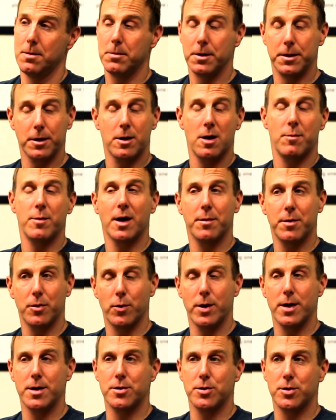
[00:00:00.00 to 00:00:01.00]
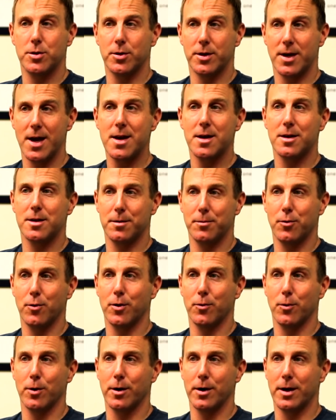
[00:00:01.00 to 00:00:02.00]
but they're coming up with ways to get it to the
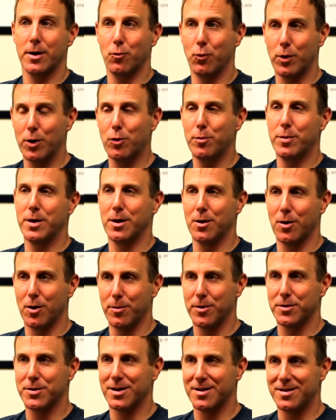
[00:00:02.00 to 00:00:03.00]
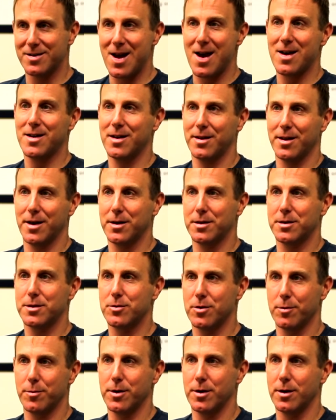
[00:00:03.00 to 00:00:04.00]
point where it will be almost exactly like it's
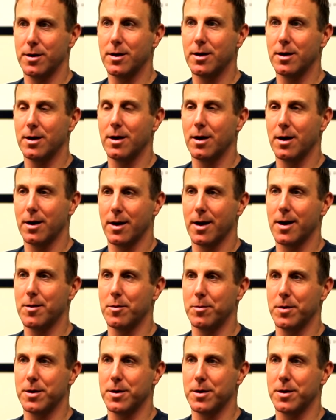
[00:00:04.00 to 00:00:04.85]
distributed in, in animal